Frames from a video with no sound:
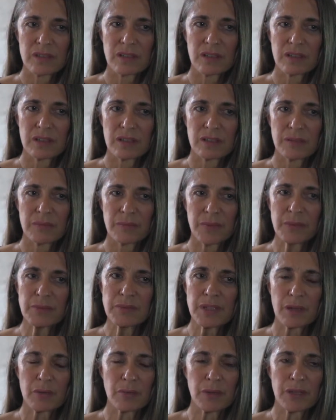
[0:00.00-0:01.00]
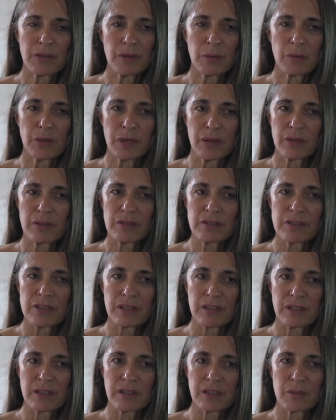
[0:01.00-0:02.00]
um, pimped out by their parents.
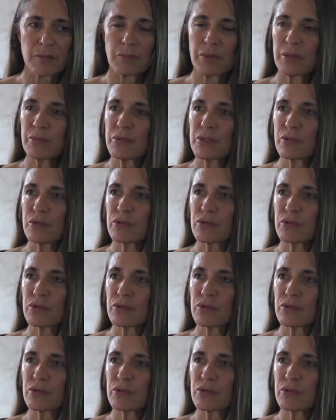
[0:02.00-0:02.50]
I think the pimps